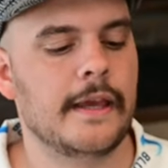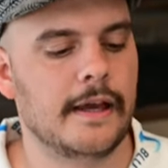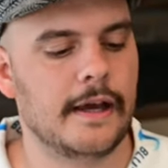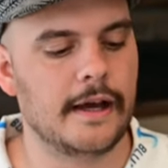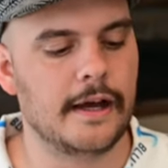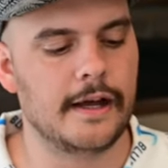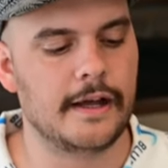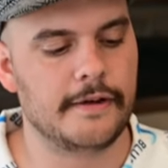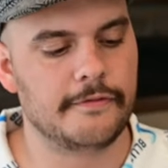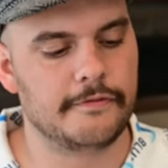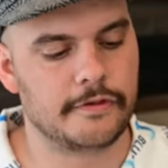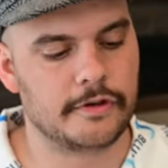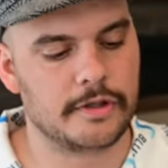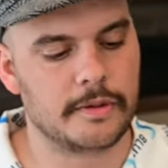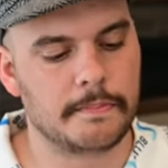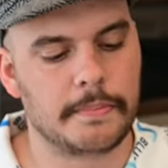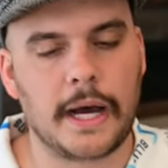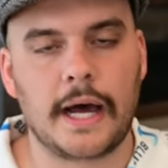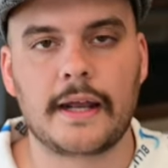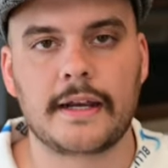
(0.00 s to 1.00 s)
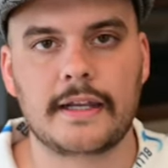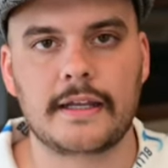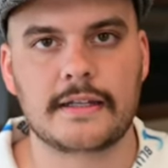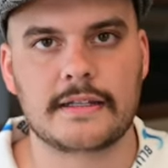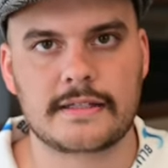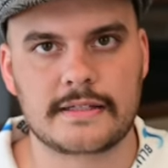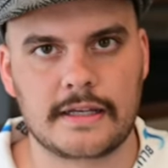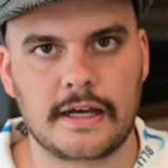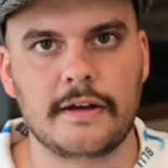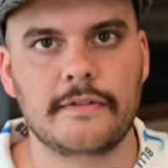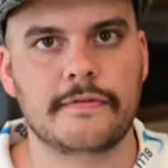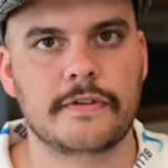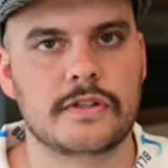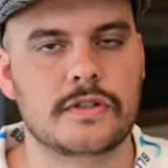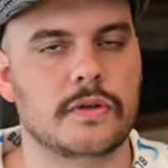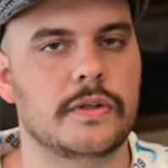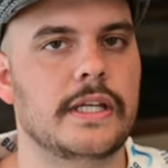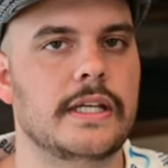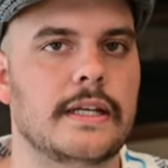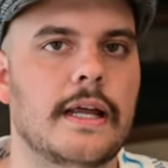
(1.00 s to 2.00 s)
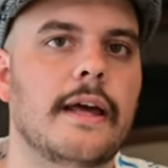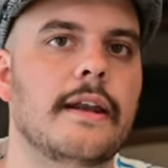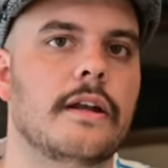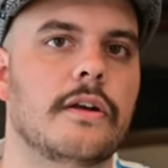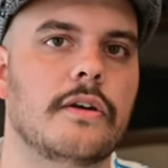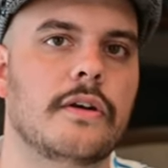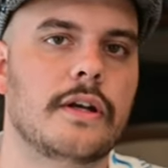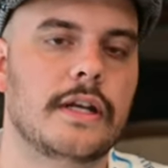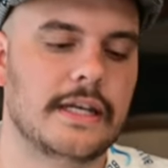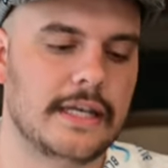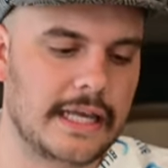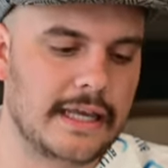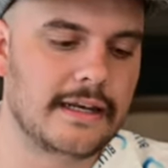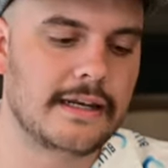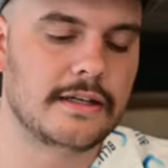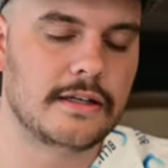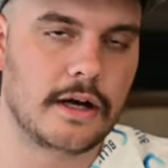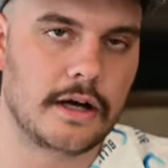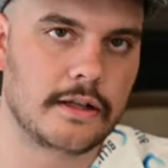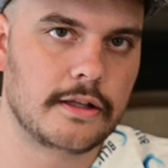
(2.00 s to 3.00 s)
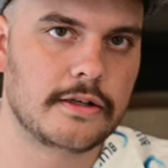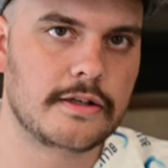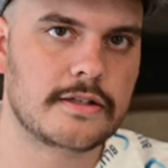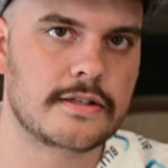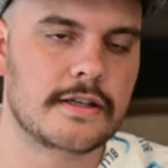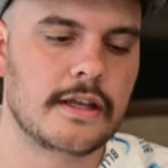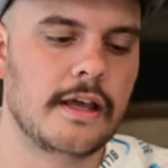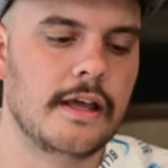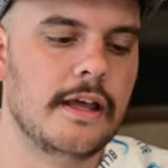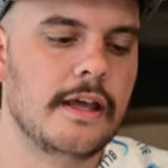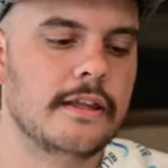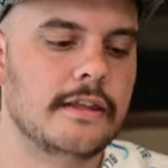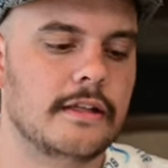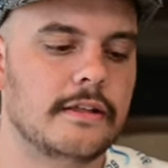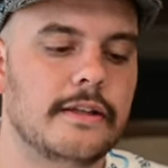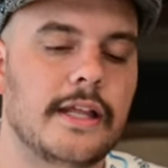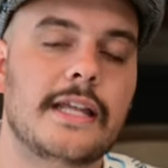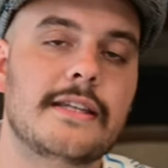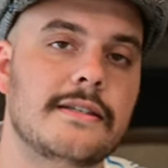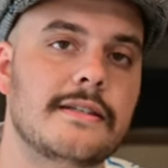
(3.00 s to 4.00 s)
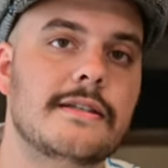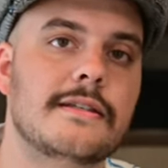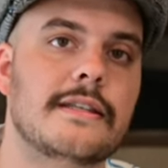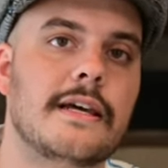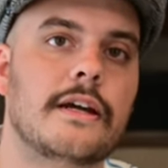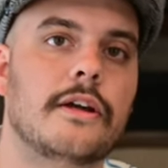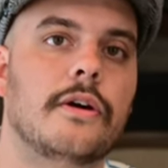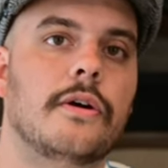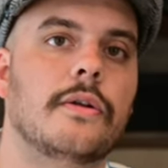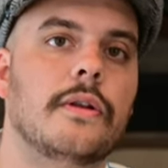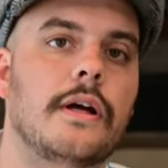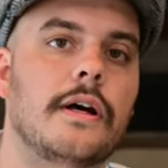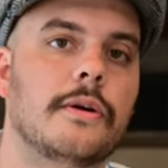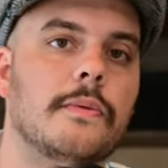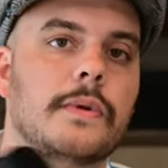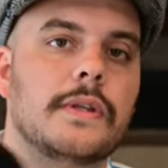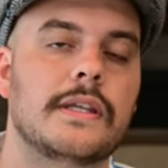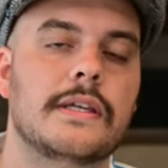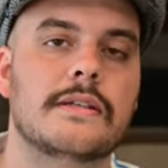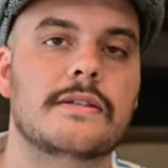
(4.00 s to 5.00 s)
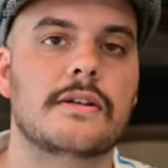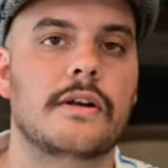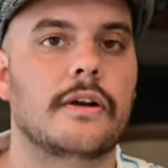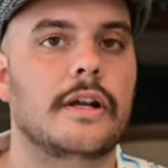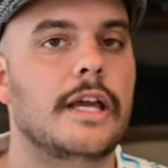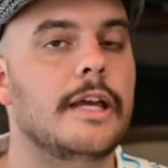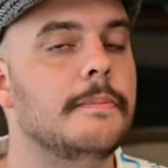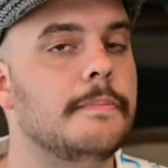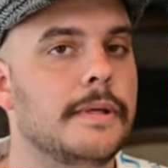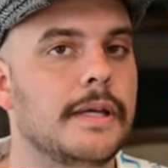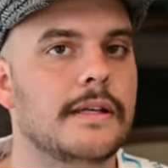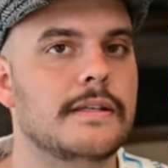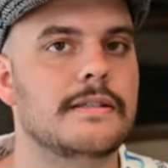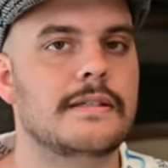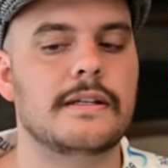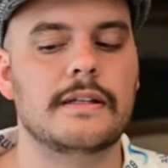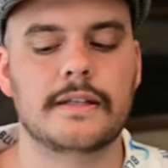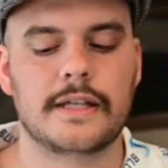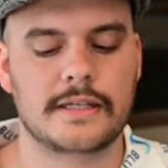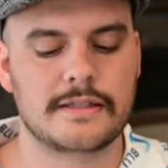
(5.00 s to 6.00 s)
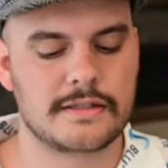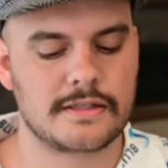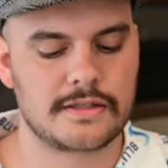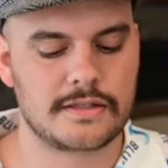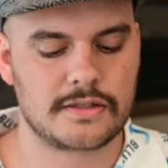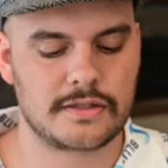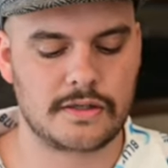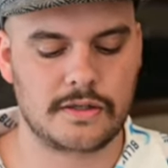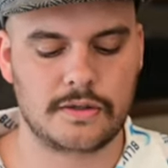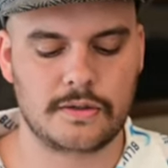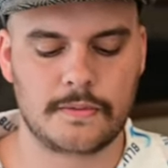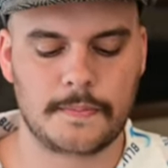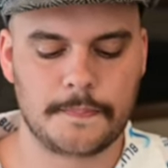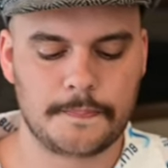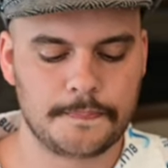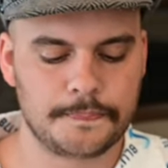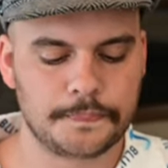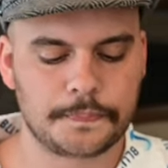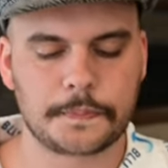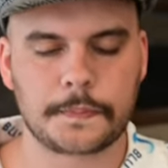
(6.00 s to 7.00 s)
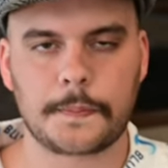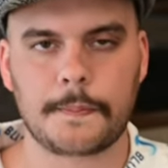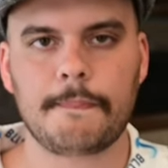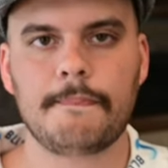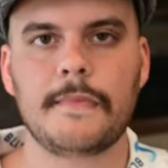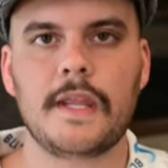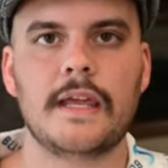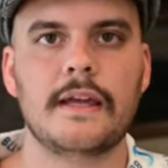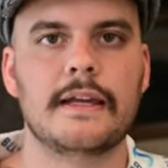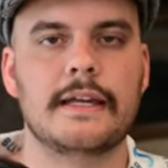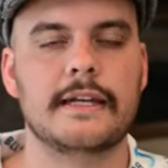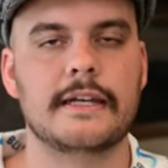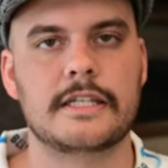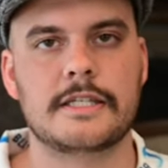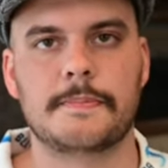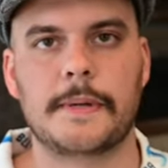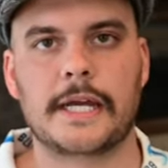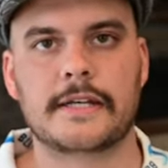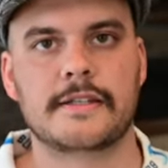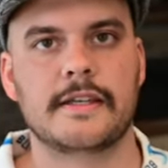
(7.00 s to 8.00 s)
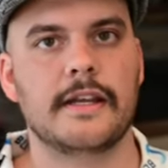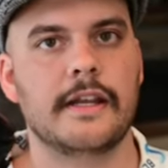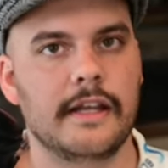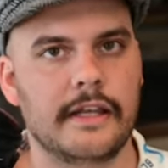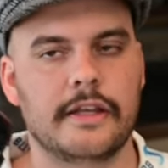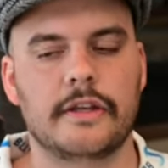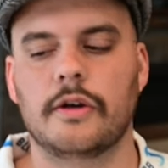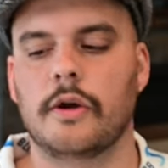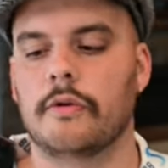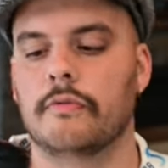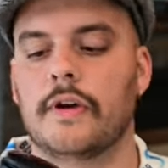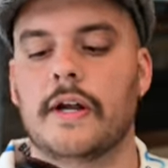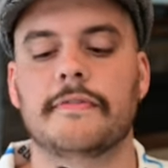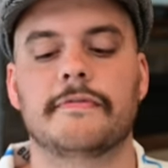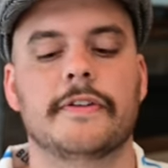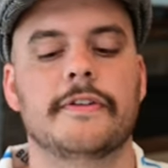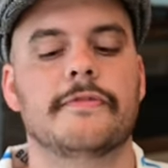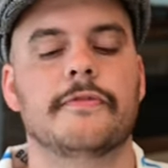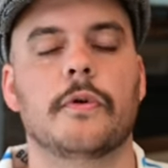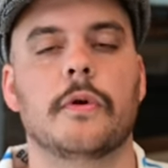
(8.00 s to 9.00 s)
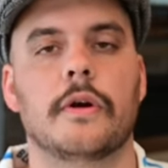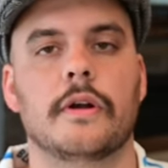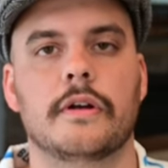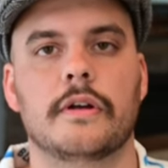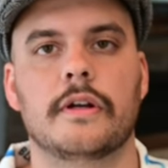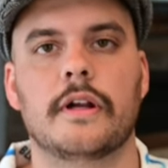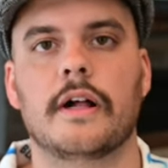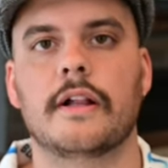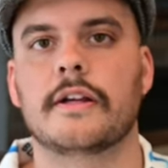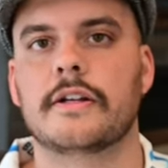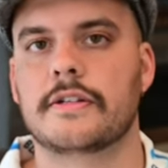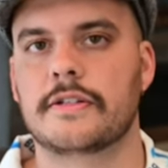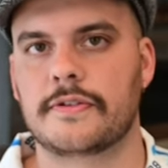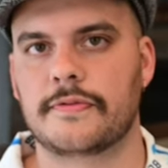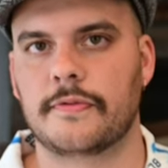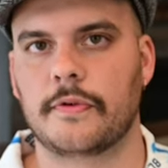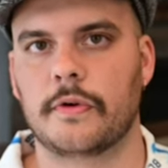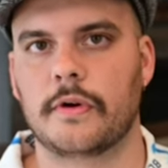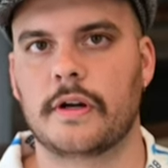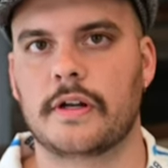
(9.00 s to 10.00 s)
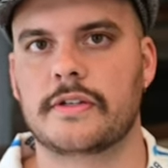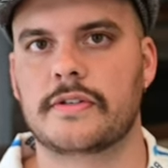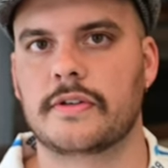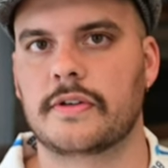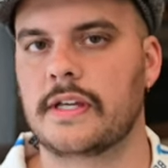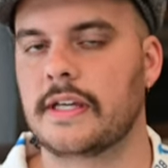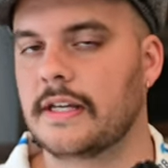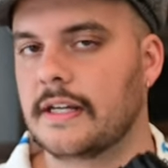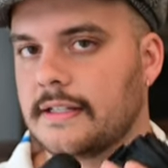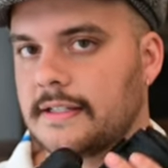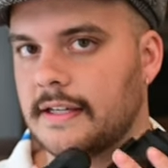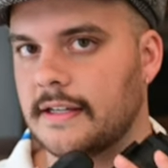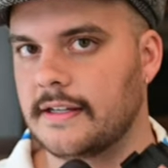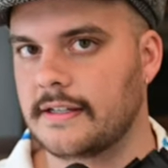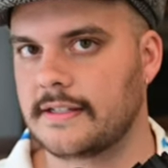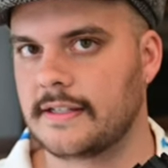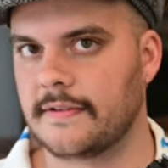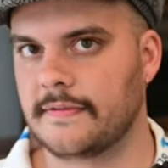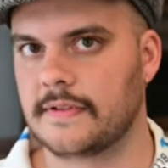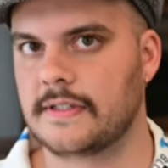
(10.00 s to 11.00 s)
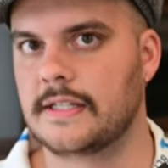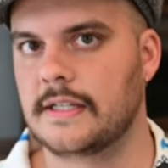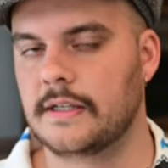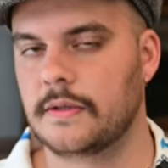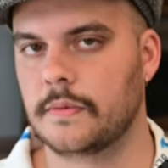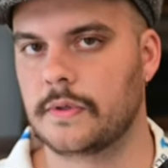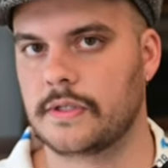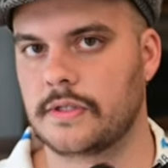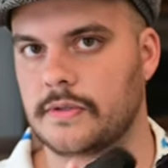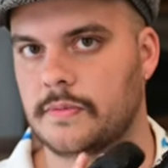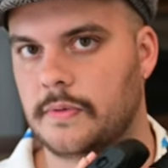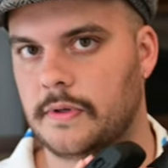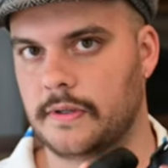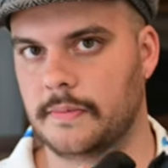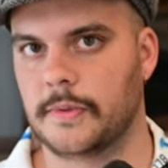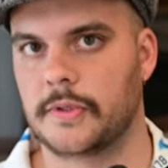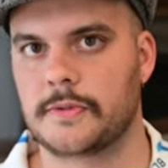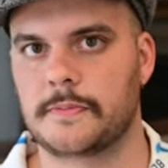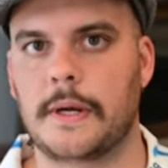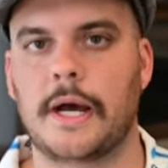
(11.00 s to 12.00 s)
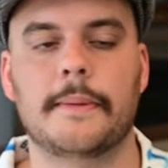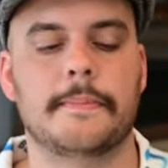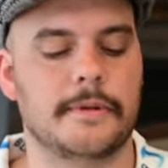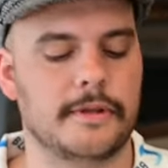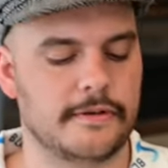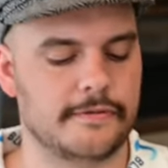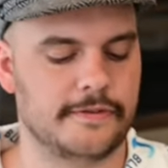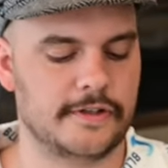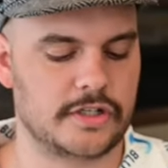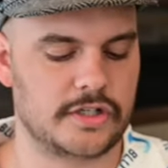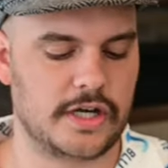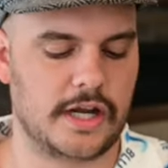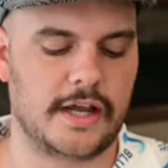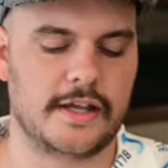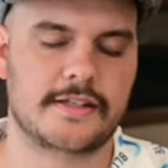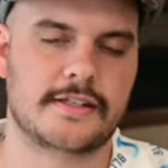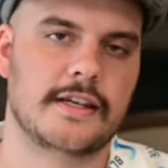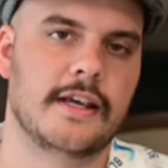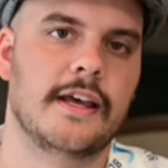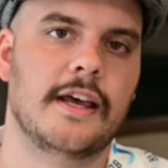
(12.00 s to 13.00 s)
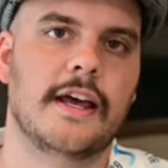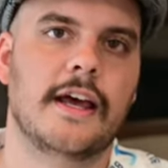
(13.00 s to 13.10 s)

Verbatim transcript: Uh, for the body itself, it's only $980. The lenses that go along with this are APS-C lenses, so you can expect, you know, roughly $400 for a Tokina 10 to 17, which is one of the most popular fisheyes.